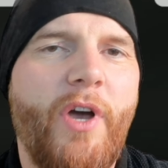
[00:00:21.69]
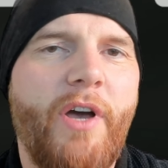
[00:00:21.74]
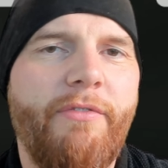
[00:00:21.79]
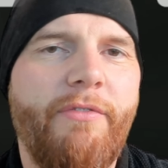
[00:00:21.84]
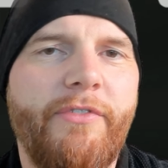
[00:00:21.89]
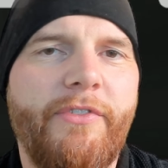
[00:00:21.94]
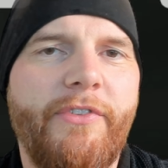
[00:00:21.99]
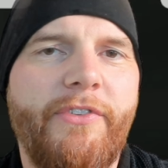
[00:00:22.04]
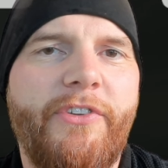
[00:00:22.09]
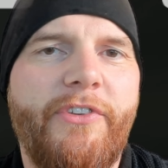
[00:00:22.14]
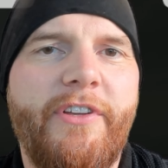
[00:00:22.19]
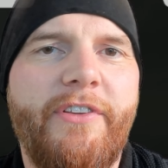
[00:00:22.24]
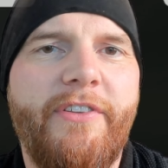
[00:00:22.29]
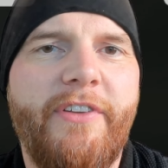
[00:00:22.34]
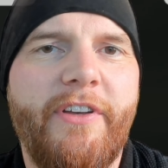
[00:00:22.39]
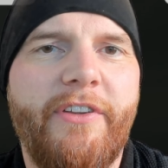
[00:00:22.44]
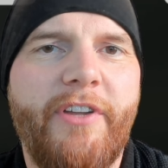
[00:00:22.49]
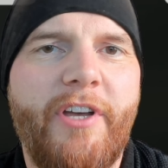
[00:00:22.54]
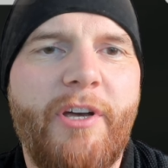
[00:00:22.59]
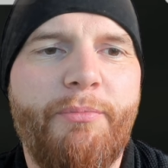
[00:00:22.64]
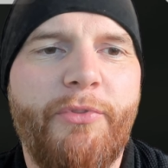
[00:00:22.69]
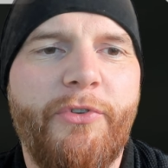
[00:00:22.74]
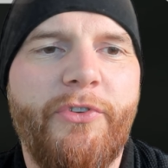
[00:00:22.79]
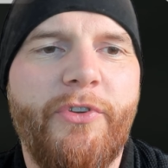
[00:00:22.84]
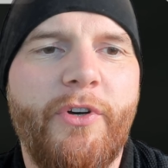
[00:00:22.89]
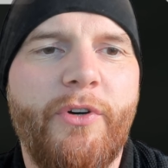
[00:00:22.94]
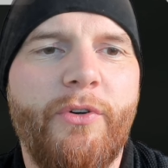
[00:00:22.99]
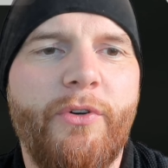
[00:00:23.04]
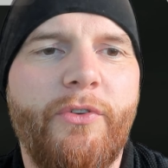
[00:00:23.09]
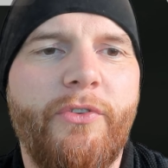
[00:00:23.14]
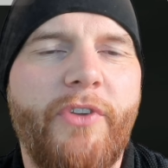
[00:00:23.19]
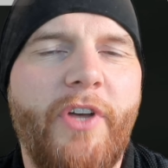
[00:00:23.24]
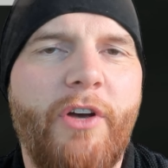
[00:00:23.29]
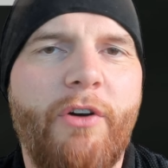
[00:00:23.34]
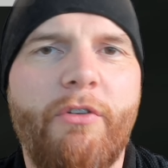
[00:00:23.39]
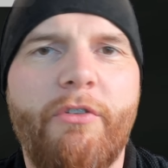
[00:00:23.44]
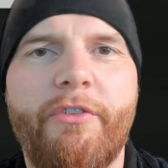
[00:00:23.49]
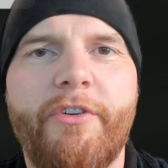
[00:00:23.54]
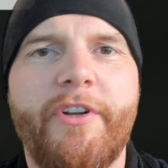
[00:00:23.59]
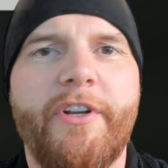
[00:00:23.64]
haven't seen the other episodes, I
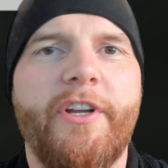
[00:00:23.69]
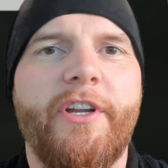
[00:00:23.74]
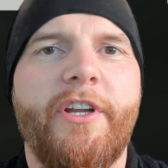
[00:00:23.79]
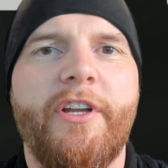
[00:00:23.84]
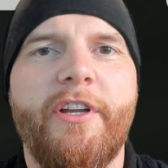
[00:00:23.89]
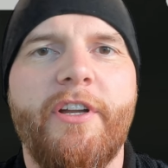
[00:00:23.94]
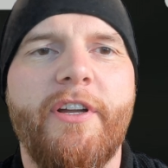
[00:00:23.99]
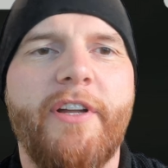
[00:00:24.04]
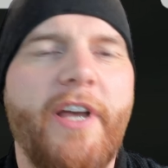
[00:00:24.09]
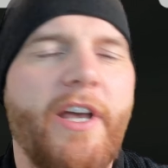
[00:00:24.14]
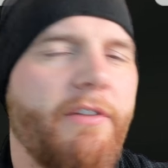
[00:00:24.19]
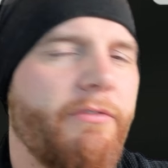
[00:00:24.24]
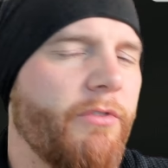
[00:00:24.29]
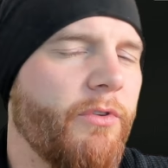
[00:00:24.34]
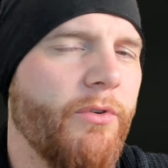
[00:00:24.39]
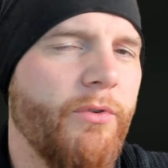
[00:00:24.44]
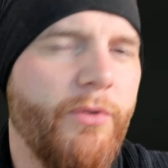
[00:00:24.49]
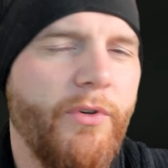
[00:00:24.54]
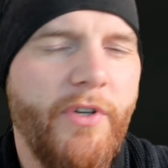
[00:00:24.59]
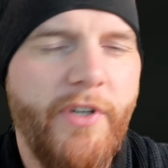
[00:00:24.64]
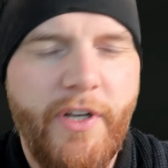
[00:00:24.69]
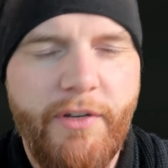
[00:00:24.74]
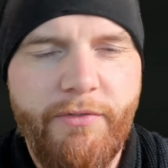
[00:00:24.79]
already gave you